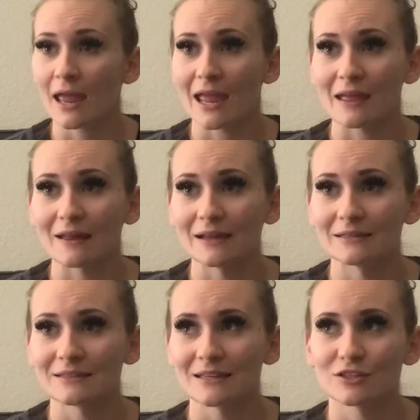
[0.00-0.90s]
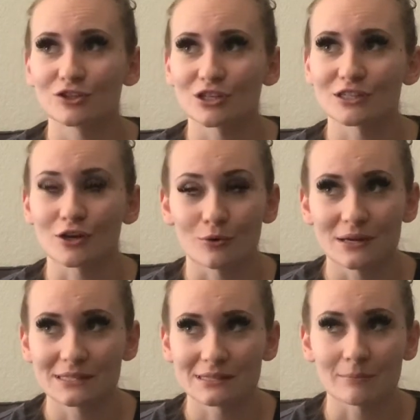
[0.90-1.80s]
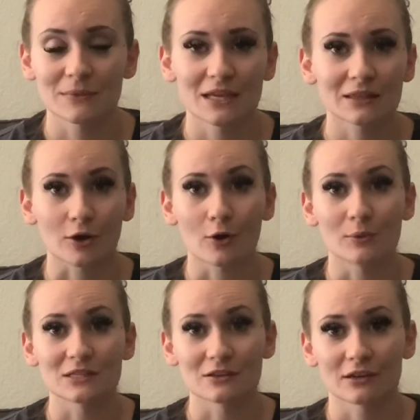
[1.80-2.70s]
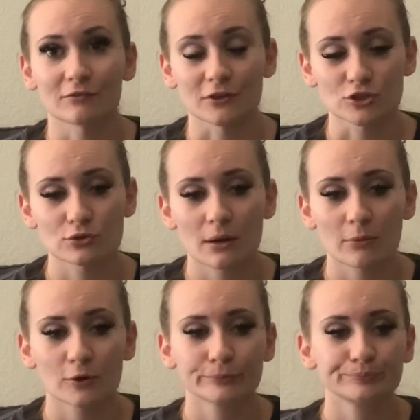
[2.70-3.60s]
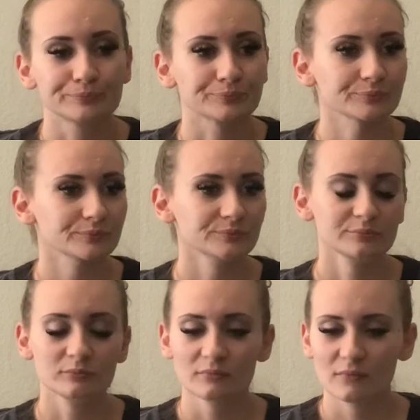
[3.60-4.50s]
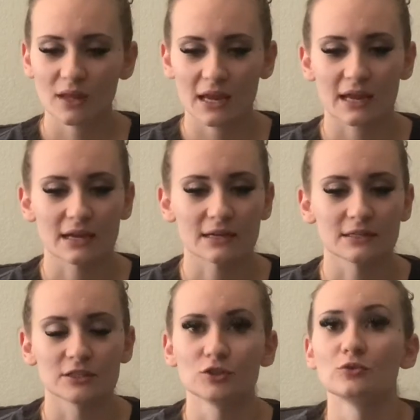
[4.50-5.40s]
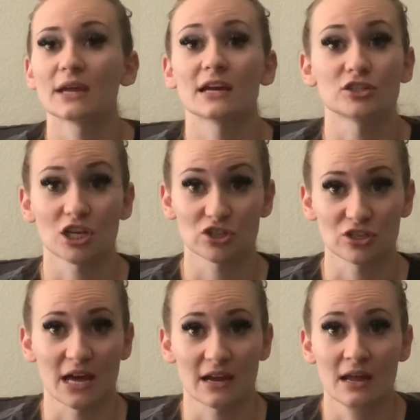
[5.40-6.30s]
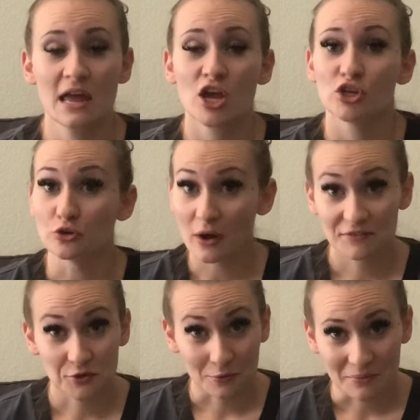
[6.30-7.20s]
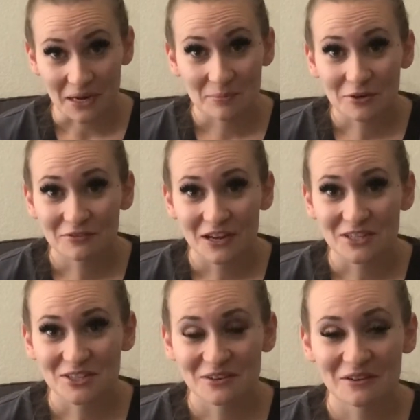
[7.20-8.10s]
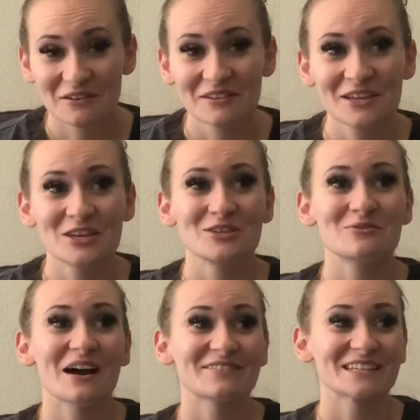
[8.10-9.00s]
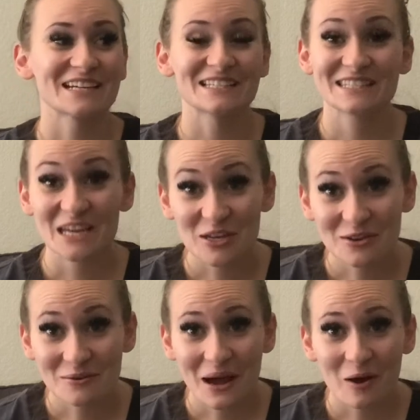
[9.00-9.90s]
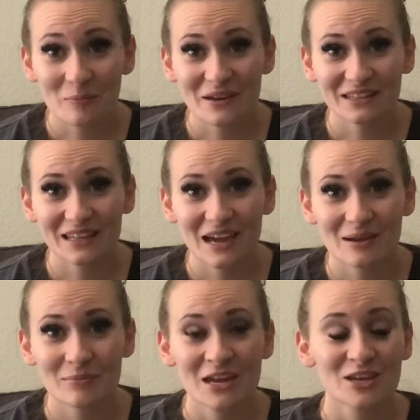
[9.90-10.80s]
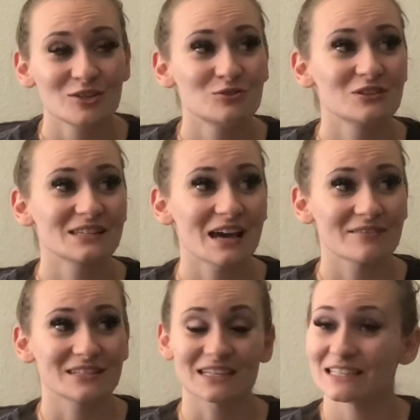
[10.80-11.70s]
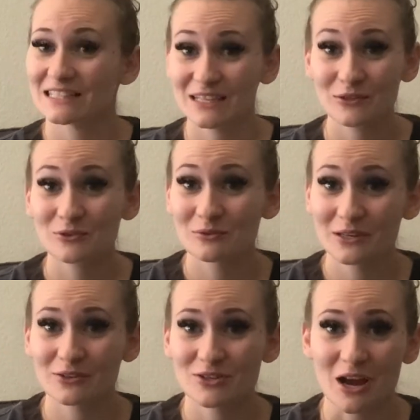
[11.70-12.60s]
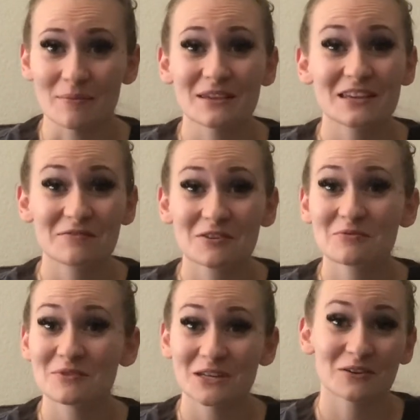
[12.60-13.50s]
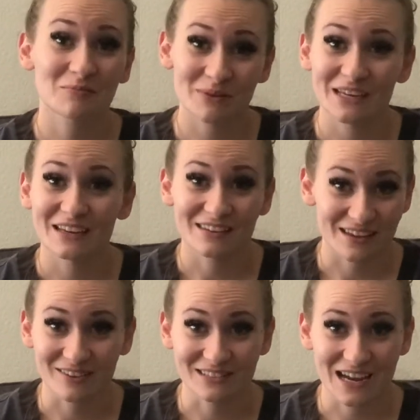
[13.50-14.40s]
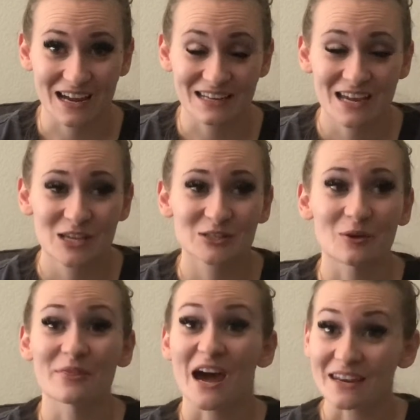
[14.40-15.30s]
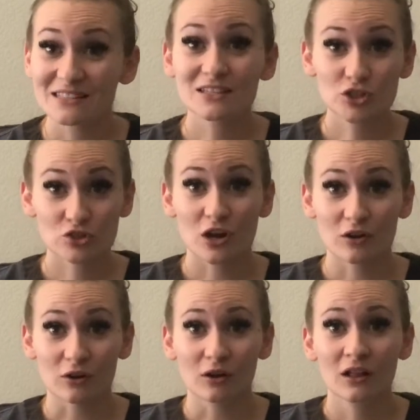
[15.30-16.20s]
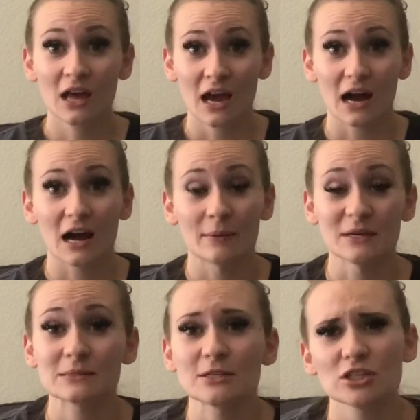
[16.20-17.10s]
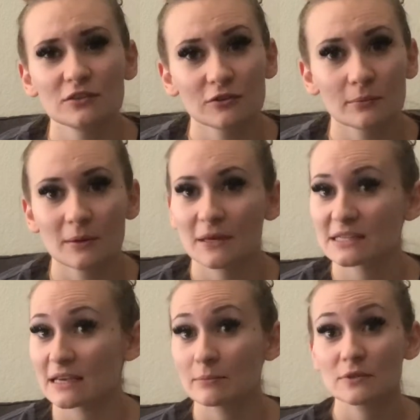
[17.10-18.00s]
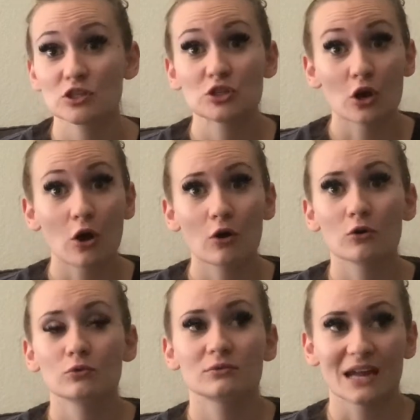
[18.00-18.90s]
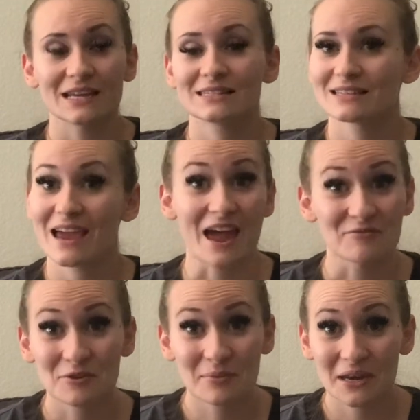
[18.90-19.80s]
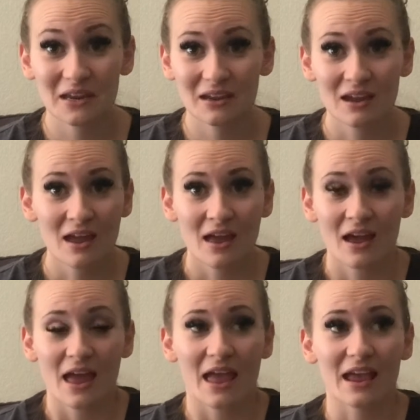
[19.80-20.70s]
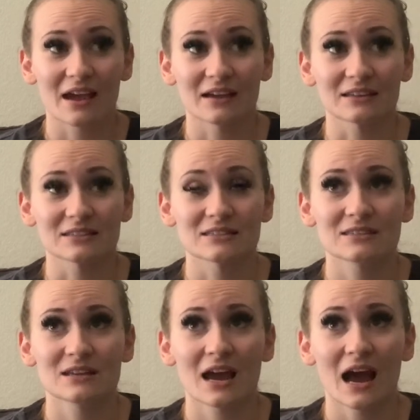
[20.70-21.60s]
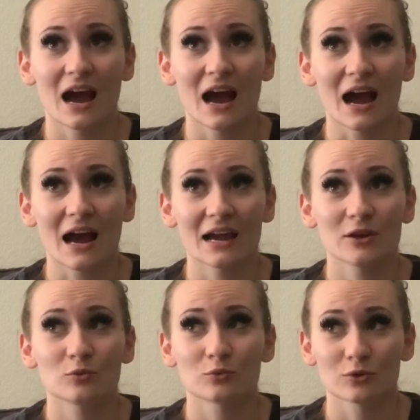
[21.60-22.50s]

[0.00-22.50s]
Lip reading: and it's just always something. They're always looking for trouble, and you can't change that. You have to remain professional. You have to continue helping them. You just have to continue doing your job even when you're being yelled at. So that is a struggle. Especially for me, because I'm so nice to everybody, and I